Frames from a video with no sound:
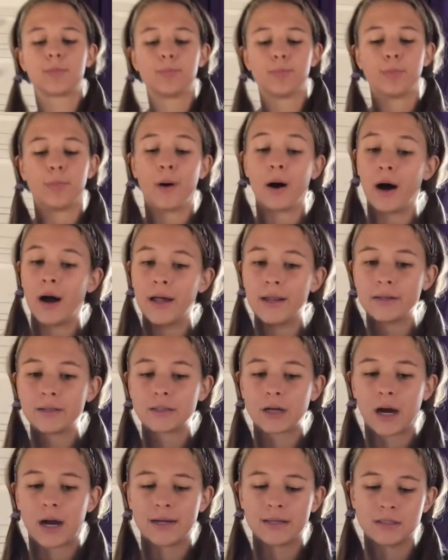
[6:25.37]
but
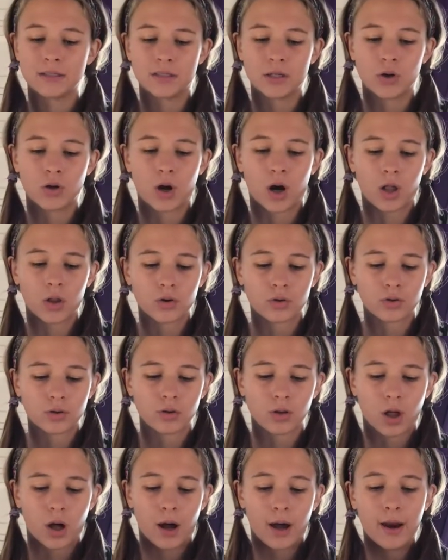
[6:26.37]
I still colored a
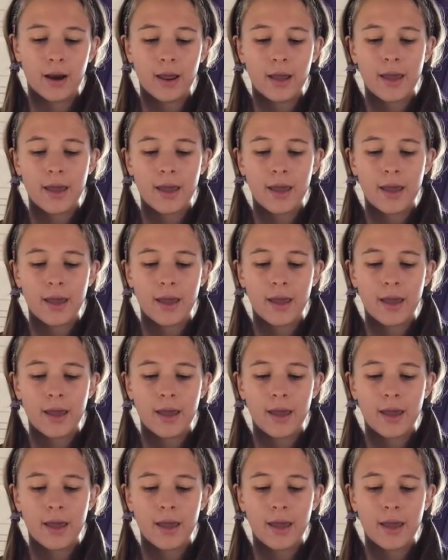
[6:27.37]
lot.